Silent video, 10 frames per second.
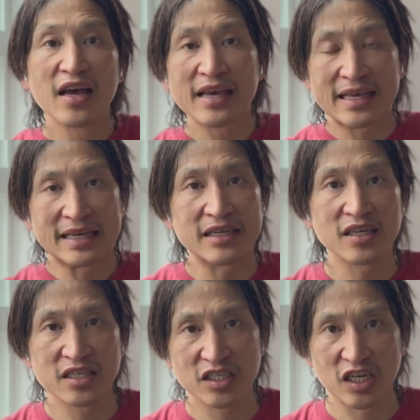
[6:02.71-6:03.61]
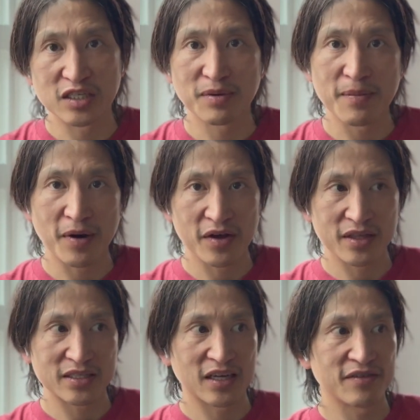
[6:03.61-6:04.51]
heat exchange pump, all
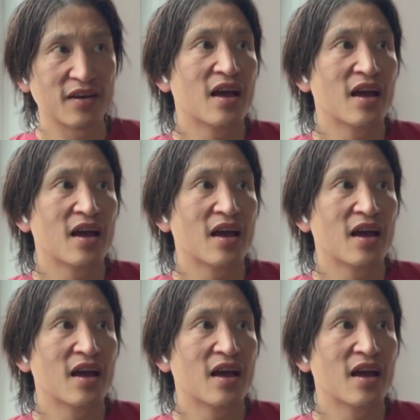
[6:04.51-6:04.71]
that stuff.